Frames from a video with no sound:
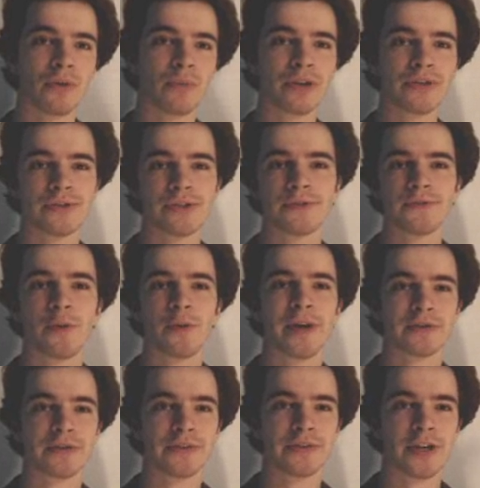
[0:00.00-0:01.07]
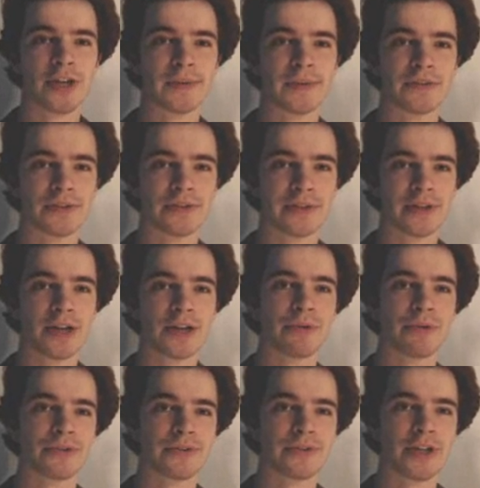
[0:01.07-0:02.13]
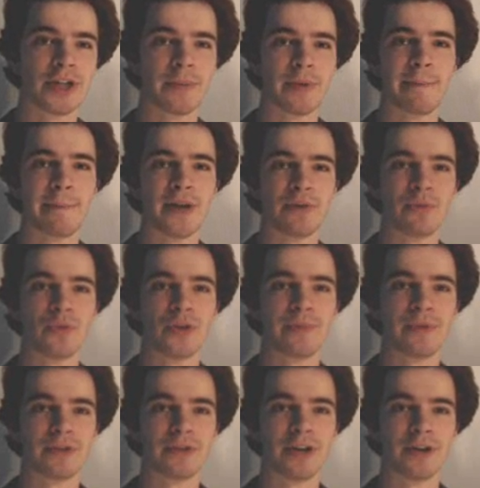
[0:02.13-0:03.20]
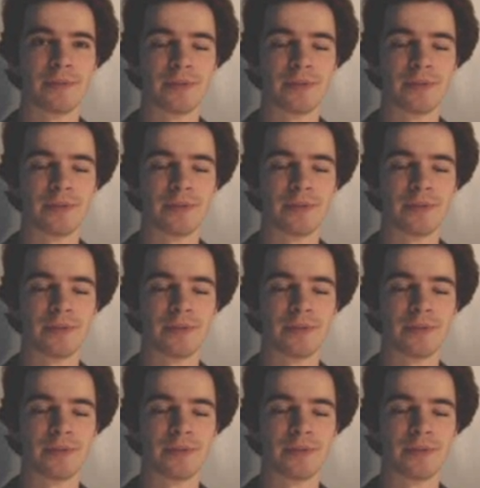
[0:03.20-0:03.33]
what is this film actually saying about society? What is it saying about men and women?